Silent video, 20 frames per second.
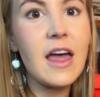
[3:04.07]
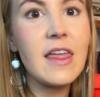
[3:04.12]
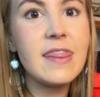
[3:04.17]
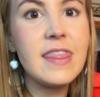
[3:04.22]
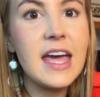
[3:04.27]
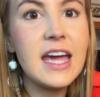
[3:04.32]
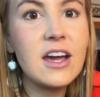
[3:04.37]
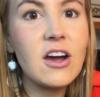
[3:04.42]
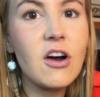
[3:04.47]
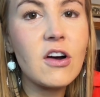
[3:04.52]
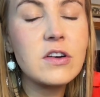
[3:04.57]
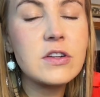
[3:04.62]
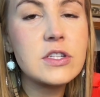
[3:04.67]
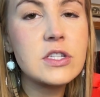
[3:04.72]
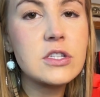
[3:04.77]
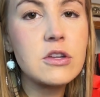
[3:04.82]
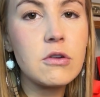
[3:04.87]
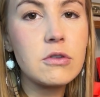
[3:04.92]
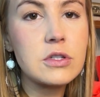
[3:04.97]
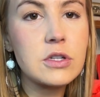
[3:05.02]
They are
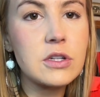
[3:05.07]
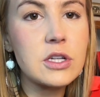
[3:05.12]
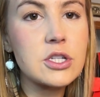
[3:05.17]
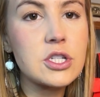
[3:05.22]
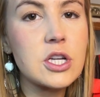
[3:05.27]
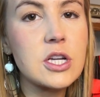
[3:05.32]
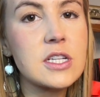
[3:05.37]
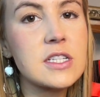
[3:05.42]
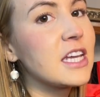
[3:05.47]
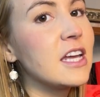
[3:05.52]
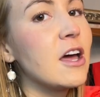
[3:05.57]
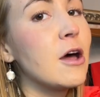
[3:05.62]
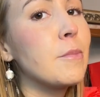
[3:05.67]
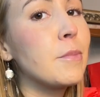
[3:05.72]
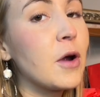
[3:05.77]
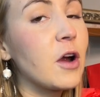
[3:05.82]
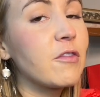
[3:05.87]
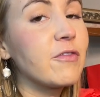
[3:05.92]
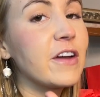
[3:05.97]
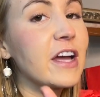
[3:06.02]
so delicious.
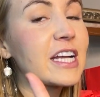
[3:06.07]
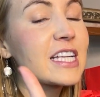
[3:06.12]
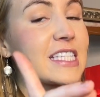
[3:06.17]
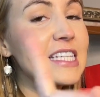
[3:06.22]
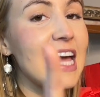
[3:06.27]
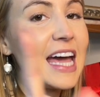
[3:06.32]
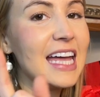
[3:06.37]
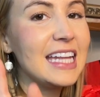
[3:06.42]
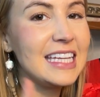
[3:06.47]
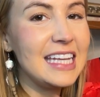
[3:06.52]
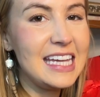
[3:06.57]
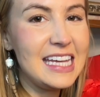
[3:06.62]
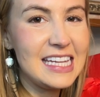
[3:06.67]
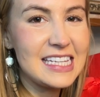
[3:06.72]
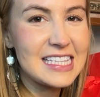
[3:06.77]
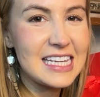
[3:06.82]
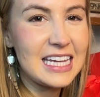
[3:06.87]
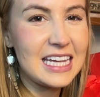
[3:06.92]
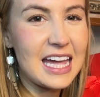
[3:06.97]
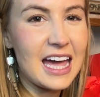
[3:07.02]
Perfect and
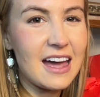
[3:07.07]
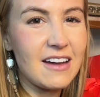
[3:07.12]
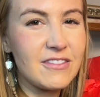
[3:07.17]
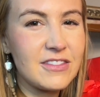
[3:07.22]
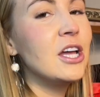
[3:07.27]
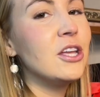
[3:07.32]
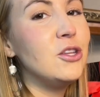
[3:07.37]
easy gift.